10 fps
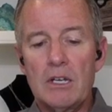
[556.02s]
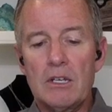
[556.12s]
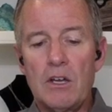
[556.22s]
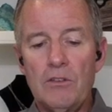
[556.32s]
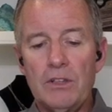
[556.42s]

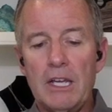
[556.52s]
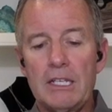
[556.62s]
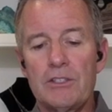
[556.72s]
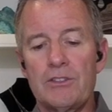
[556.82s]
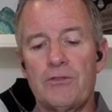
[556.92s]

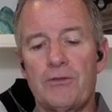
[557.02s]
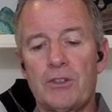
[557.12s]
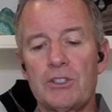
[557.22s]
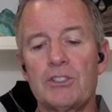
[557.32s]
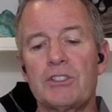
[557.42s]
Covellite is the
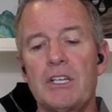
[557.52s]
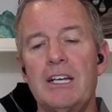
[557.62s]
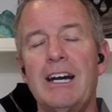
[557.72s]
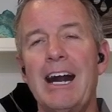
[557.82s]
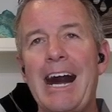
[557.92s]
first
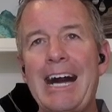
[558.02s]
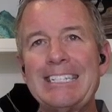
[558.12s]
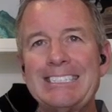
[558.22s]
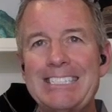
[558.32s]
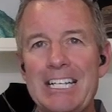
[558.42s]

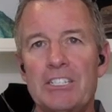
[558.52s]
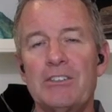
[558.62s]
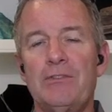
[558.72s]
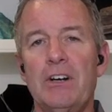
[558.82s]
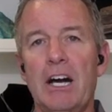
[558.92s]

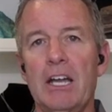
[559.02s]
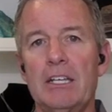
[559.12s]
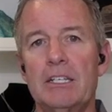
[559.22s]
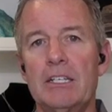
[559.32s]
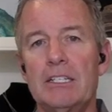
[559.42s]

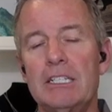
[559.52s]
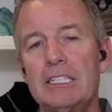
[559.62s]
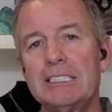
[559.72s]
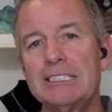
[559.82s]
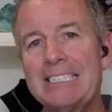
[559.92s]
identified
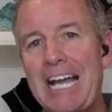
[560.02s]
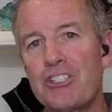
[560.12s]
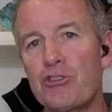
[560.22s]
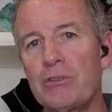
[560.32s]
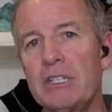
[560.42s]

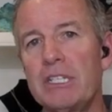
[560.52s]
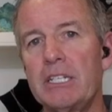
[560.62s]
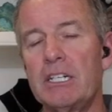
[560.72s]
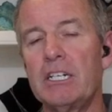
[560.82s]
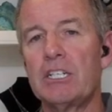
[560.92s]

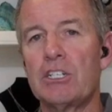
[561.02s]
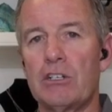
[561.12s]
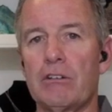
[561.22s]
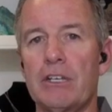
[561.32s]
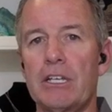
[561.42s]
naturally
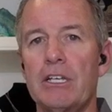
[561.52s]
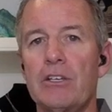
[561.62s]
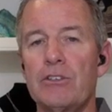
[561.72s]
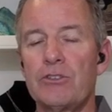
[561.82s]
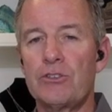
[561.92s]
occurring
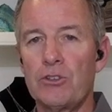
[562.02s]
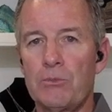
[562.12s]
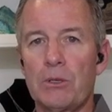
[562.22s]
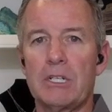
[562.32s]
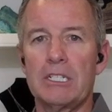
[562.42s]

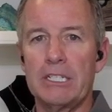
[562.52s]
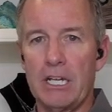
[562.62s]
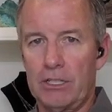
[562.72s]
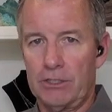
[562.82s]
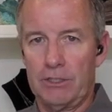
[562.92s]

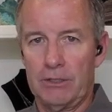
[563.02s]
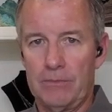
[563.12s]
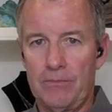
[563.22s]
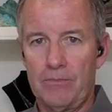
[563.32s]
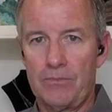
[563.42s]
superconductor.
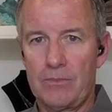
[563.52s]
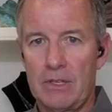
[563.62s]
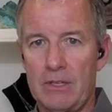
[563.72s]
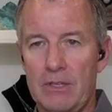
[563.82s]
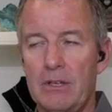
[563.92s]

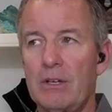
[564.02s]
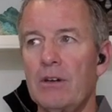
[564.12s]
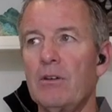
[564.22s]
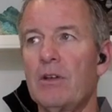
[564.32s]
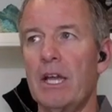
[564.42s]

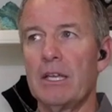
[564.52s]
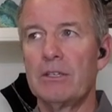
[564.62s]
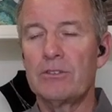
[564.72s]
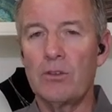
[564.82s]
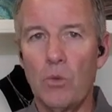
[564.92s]
Okay,
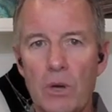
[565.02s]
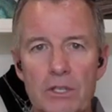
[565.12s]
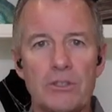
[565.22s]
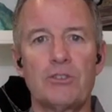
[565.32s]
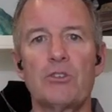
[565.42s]
so what
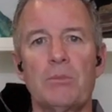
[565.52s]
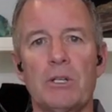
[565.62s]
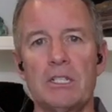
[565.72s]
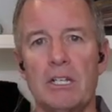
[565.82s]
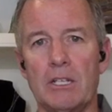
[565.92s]
is a
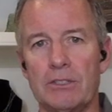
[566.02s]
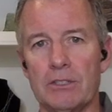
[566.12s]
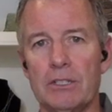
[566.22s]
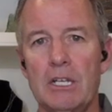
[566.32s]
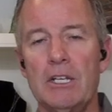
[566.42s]
superconductor?
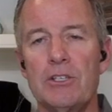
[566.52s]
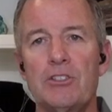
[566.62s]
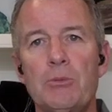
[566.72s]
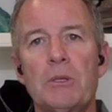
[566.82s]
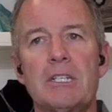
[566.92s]

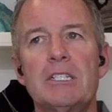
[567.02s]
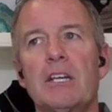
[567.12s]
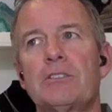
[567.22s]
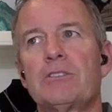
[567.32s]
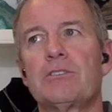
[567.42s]

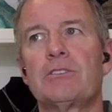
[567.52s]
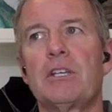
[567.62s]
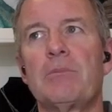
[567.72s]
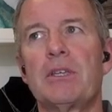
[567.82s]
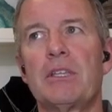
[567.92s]
Superconductors are
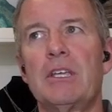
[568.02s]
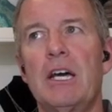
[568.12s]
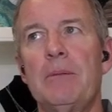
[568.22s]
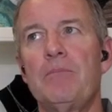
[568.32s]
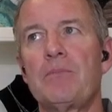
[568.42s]
something
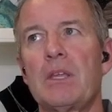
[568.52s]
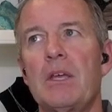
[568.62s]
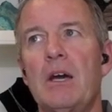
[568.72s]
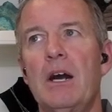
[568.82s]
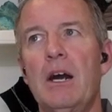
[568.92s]
that
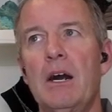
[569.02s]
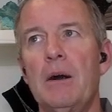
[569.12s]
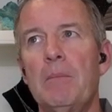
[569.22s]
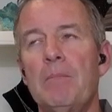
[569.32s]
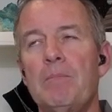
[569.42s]

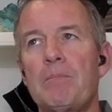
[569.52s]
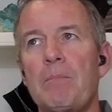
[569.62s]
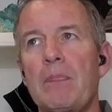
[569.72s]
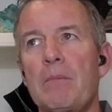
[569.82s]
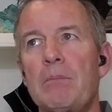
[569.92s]

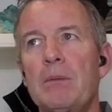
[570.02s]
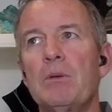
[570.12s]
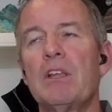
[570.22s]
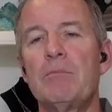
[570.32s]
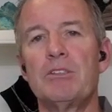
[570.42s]

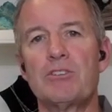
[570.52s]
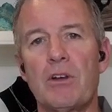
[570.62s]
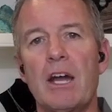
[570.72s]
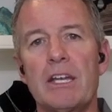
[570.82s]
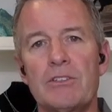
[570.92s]
people have been
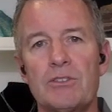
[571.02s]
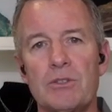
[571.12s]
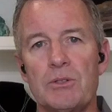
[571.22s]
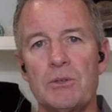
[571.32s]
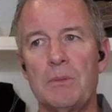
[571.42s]
trying
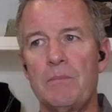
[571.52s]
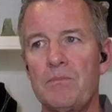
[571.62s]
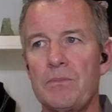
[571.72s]
to